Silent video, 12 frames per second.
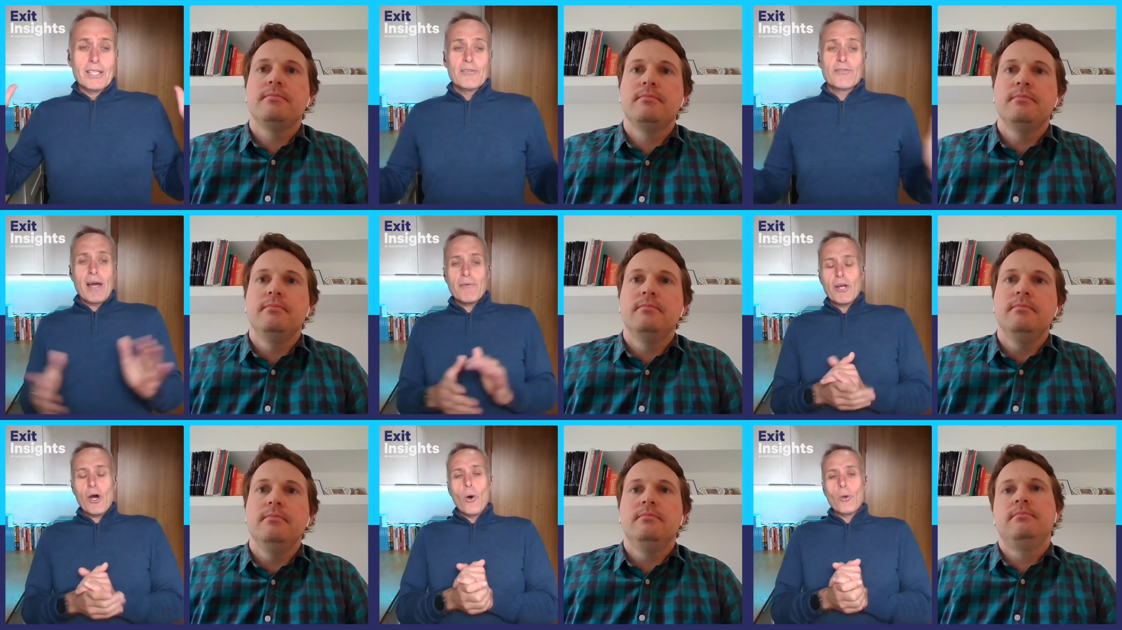Speaker 1: You've
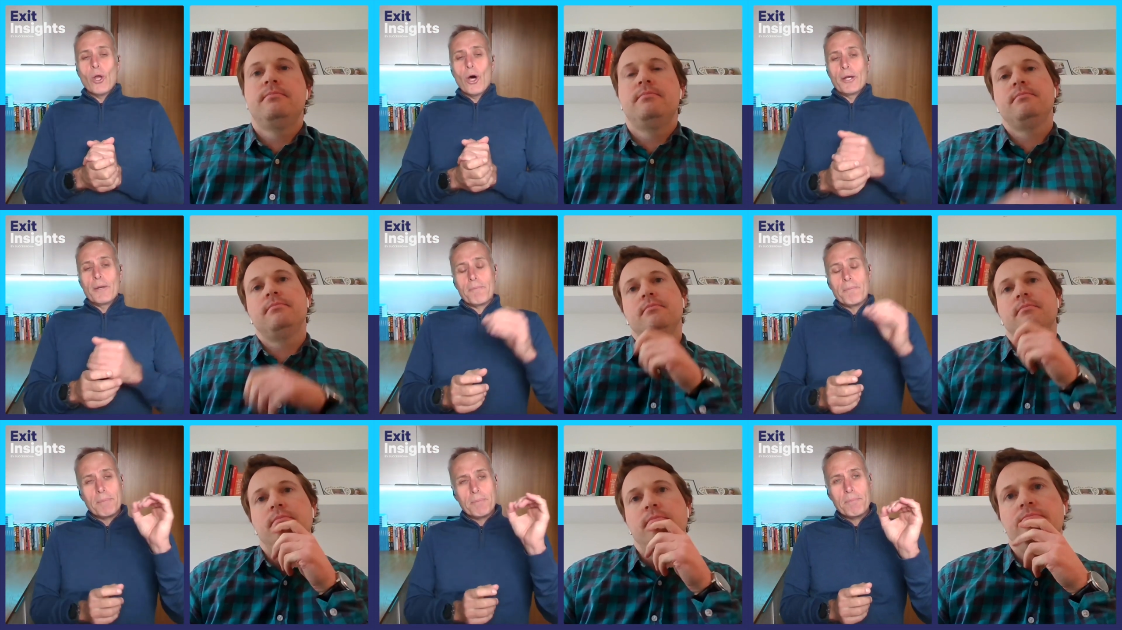covered a whole lot,
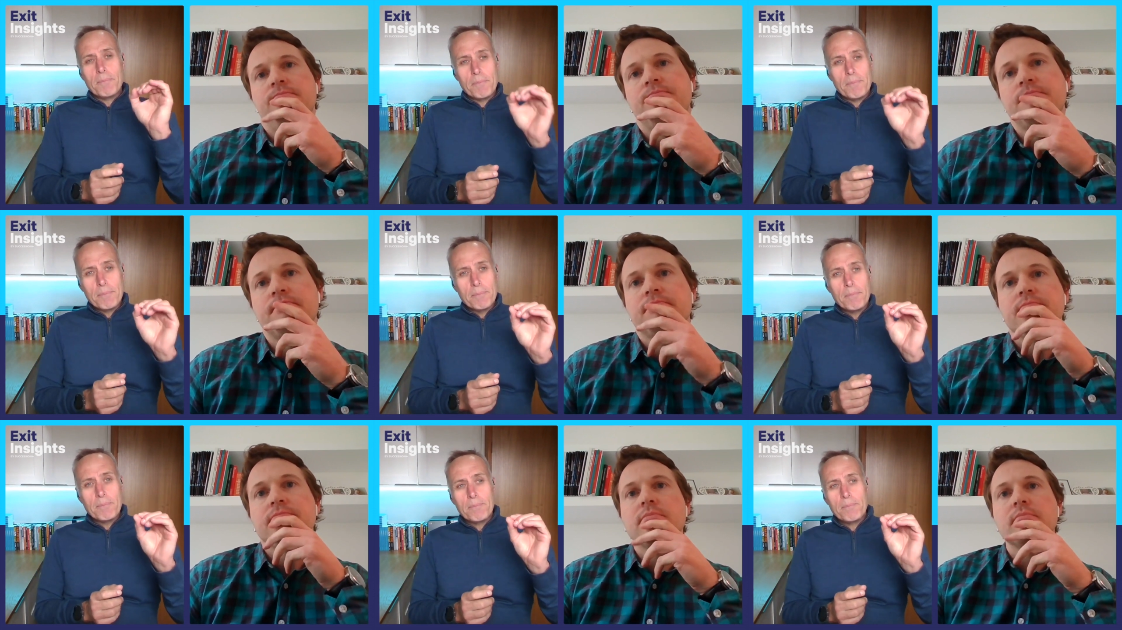
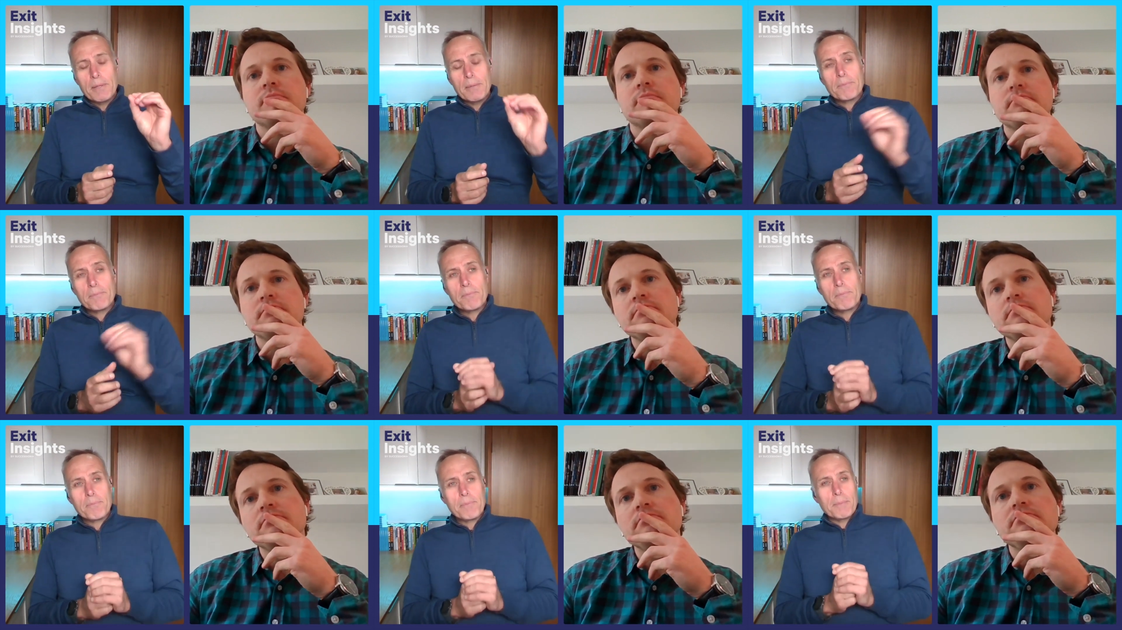but
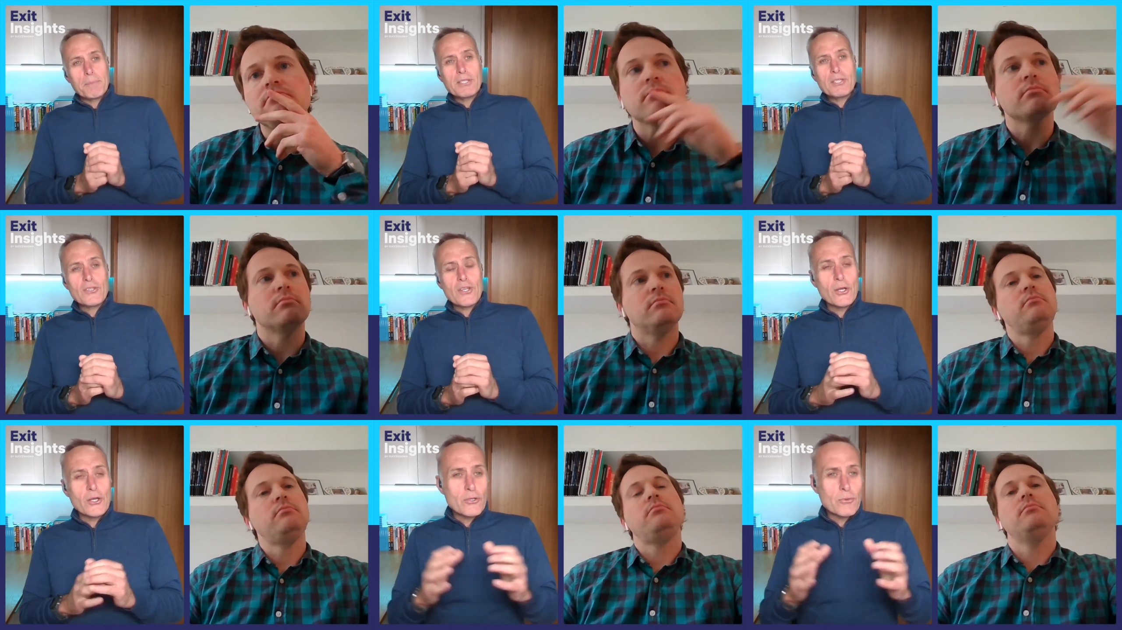but business
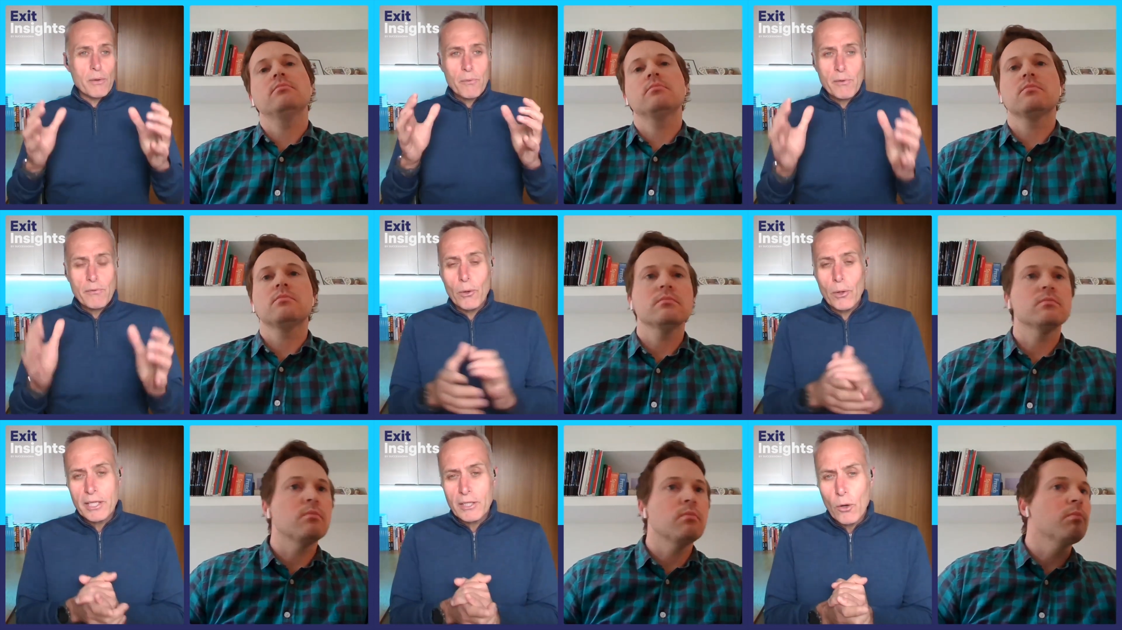owners, we, have
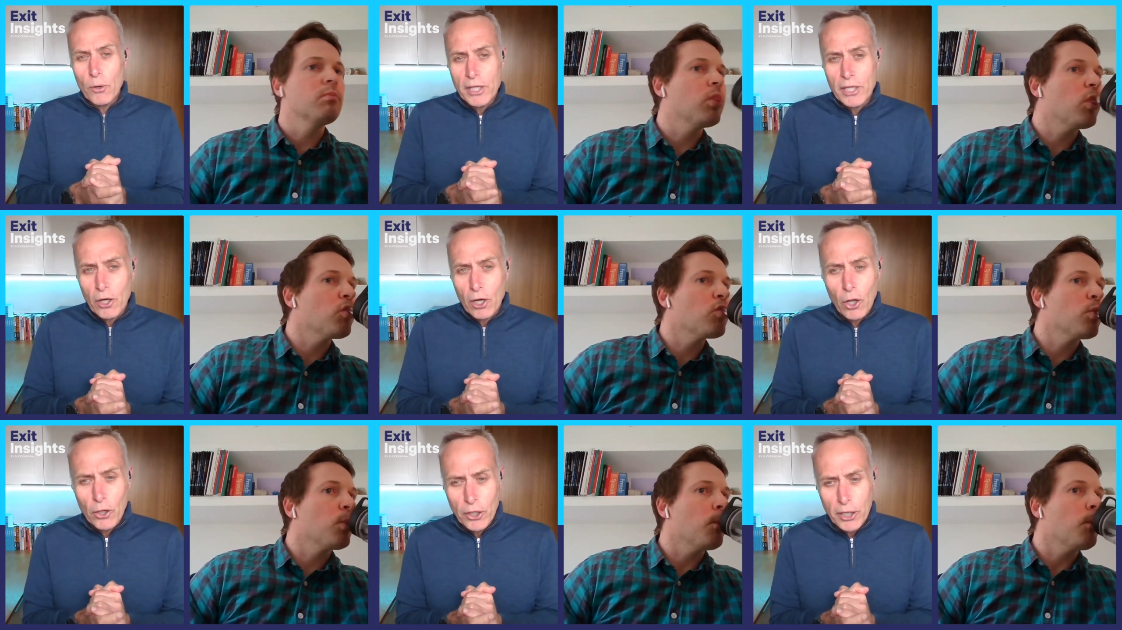already already got a
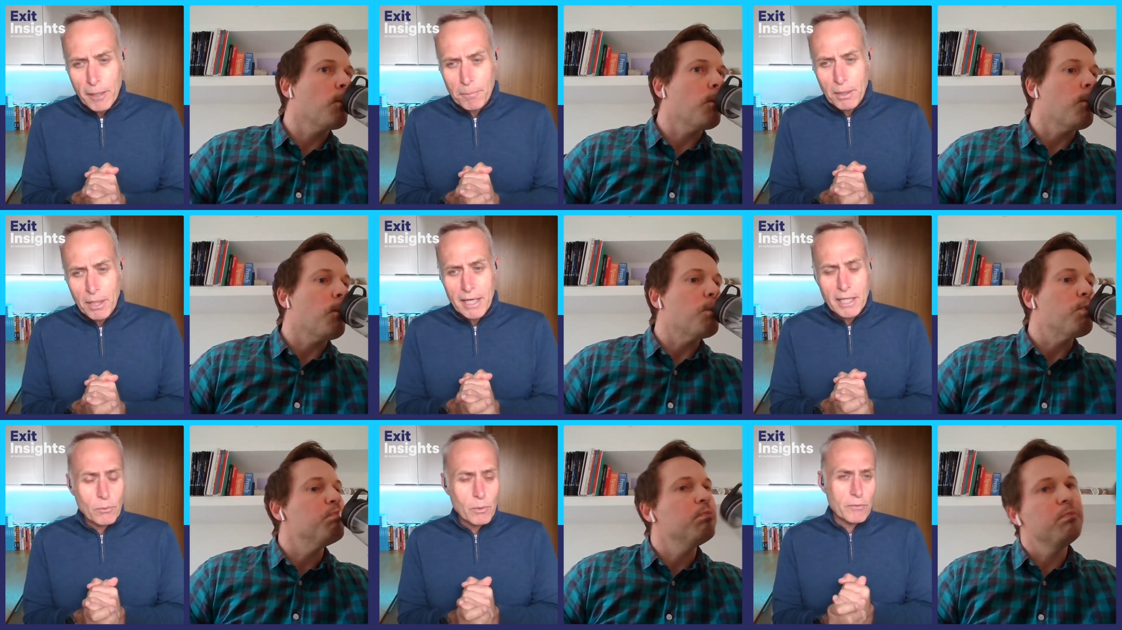lot on our plate.